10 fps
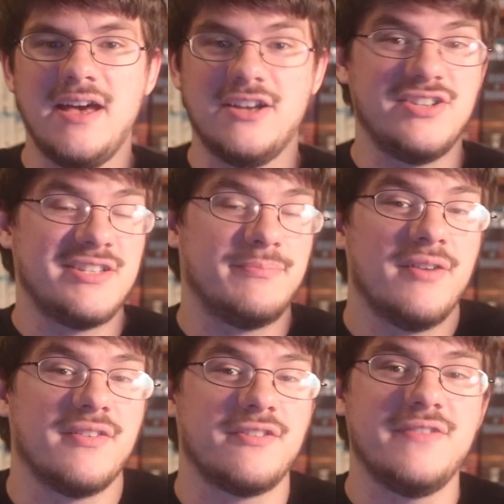She's the
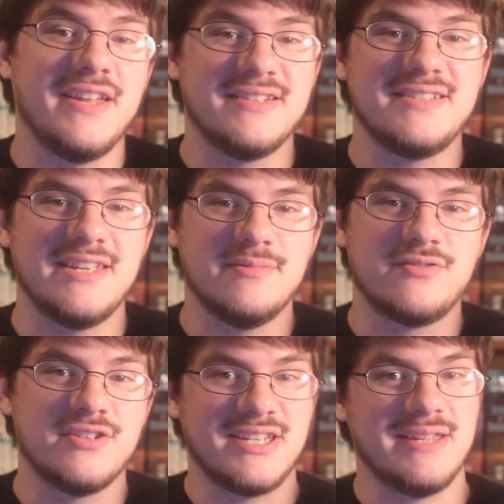perfect fit, it seems,
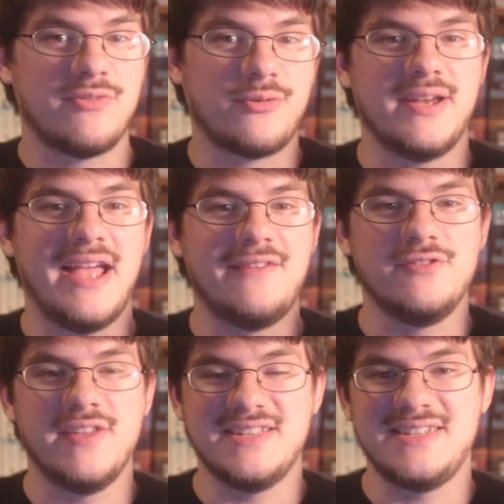for Team 3
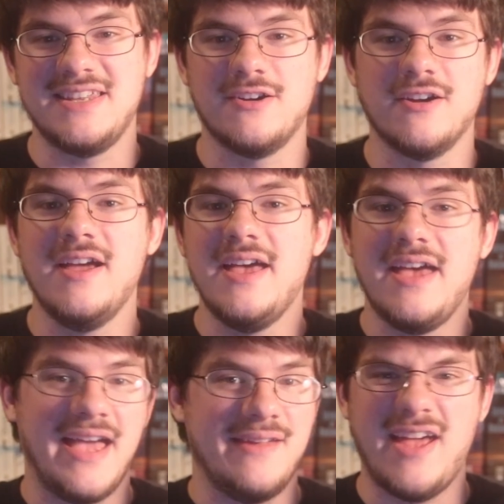after they see her
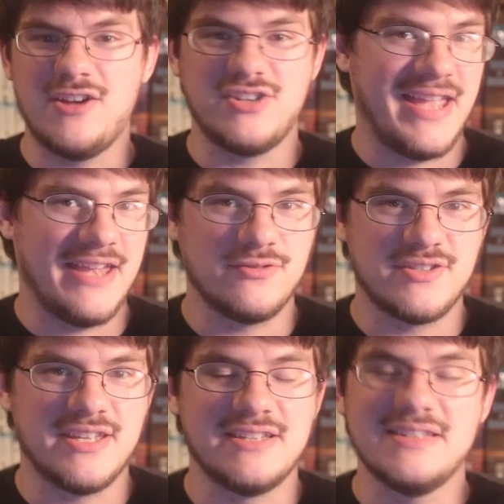and how she handles
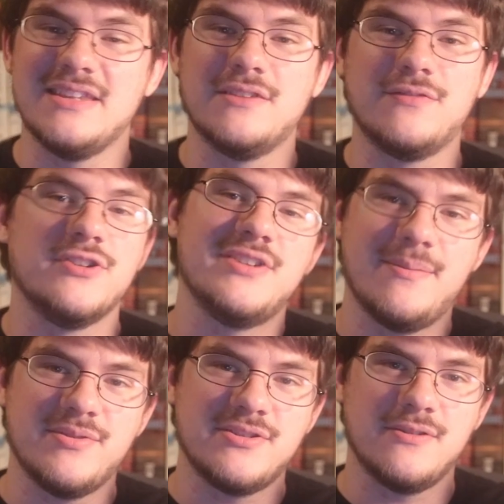things in the first
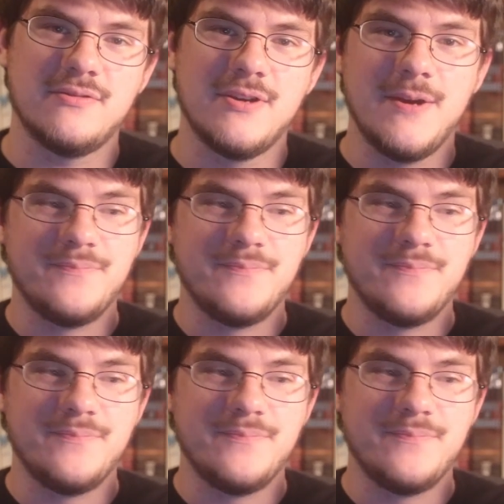episode.